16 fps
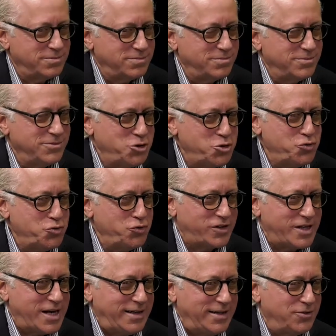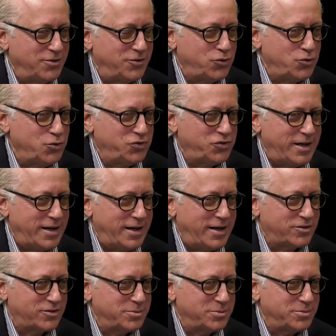use that
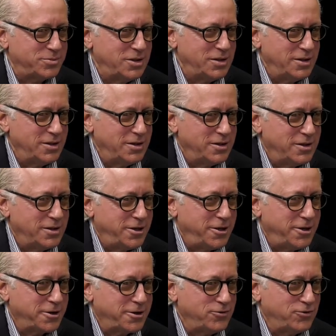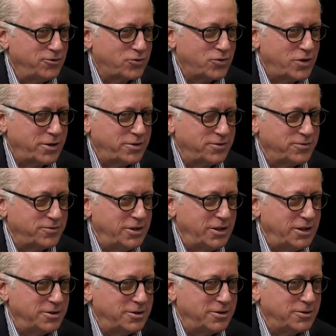enthusiasm
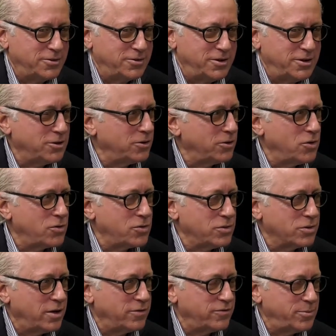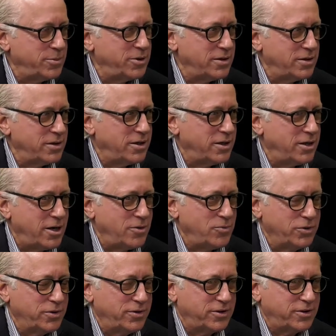constructively in the local government. I
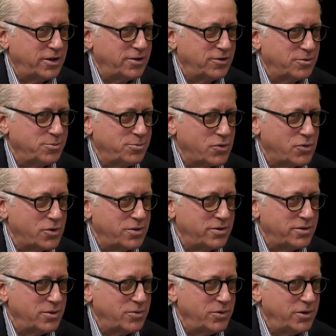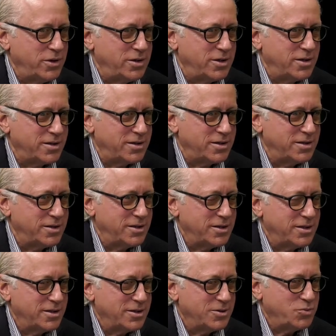really think it's important that we
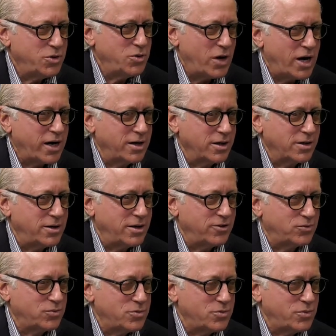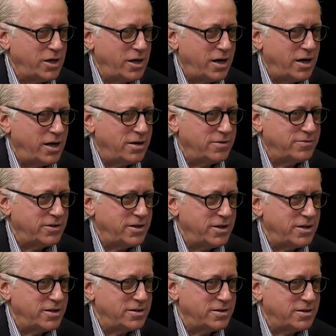recognize what we have
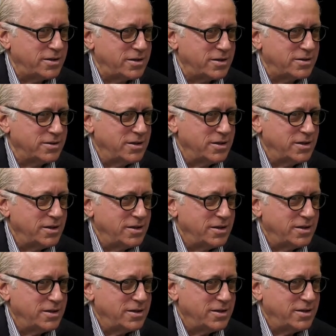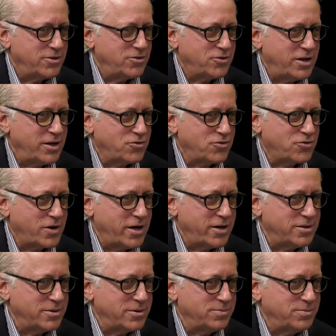and try
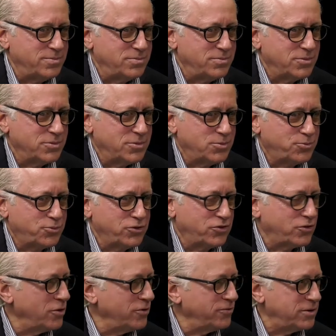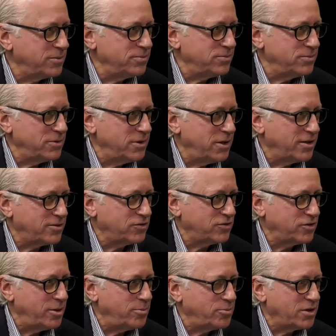to preserve it at the
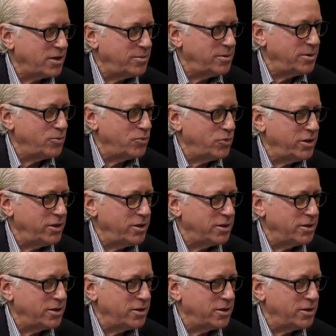same time that we